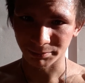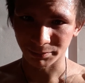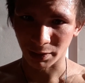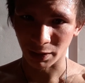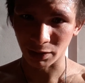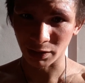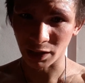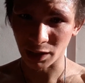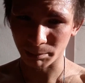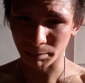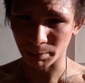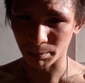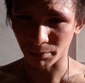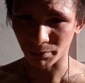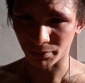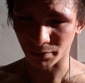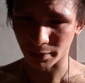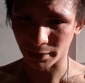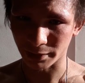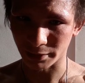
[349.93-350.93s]
A lot of people
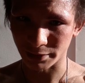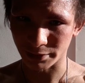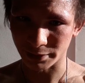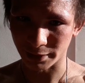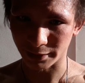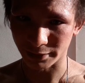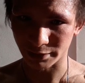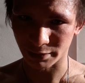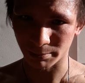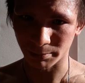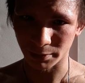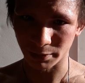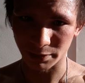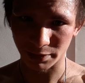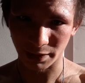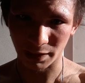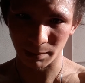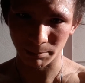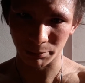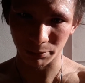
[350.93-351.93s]
find sex to be a
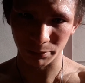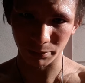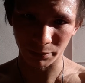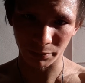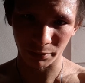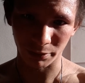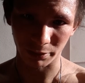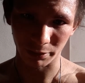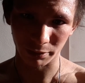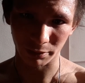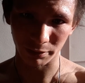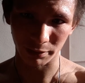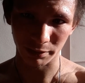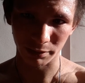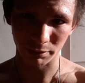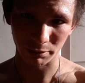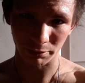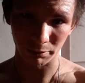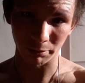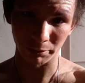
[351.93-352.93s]
taboo and dark thing,
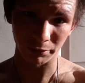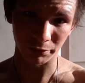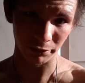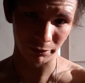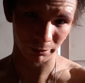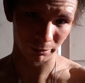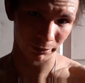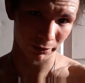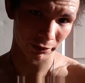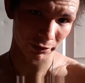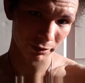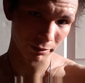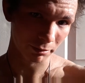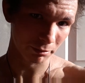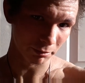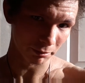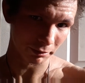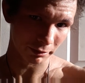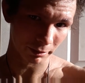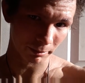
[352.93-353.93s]
which is weird
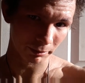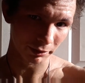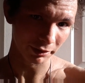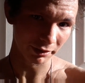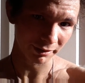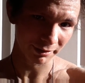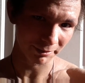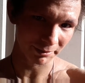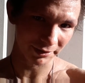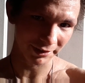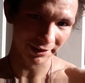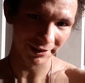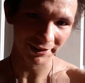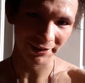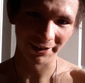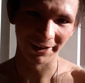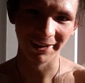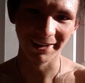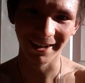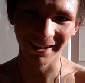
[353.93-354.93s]
to me, but
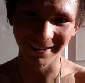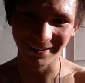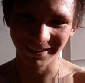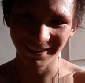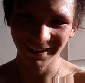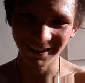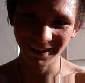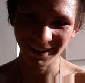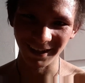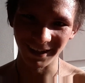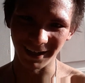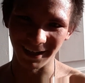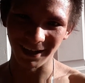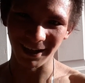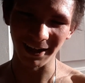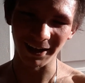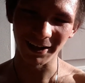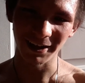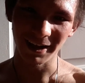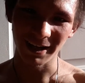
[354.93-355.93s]

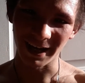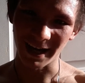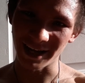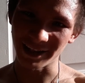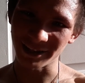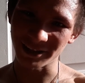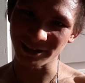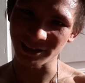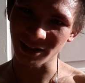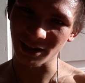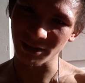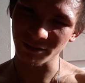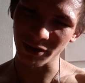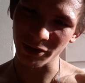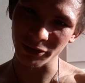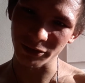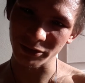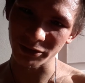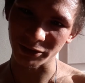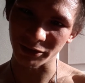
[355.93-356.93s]
and there's a lot of
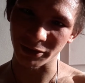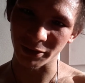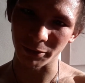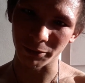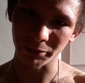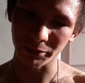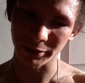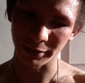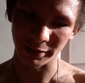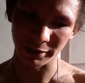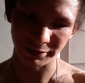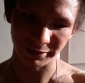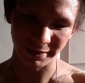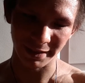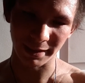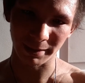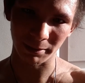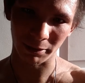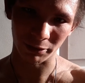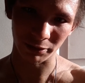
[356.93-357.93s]
other, things
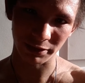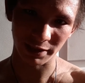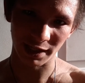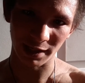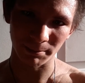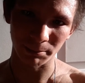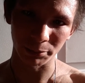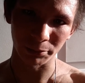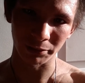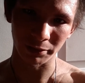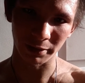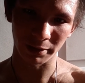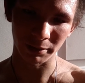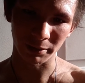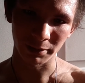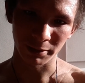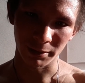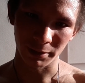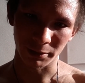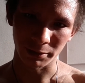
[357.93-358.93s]
that are taboo that,
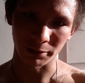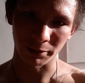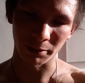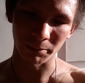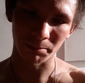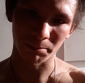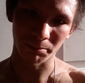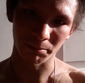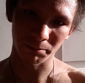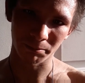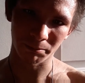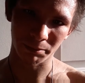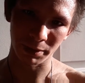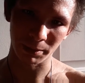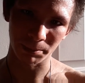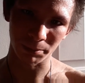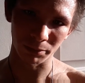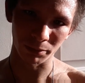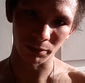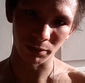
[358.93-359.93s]

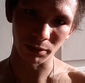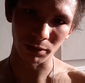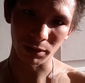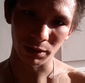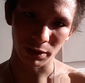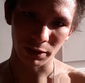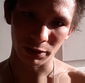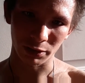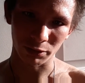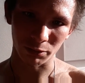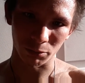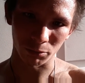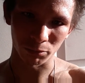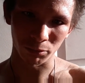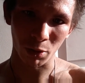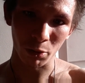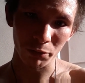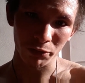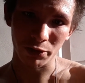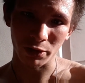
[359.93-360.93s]
people
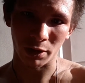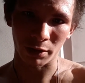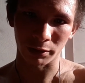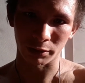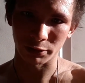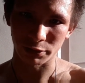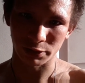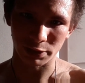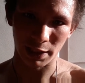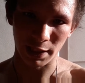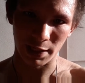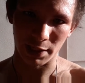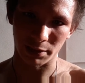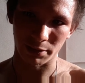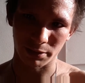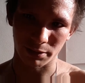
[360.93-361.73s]
won't understand.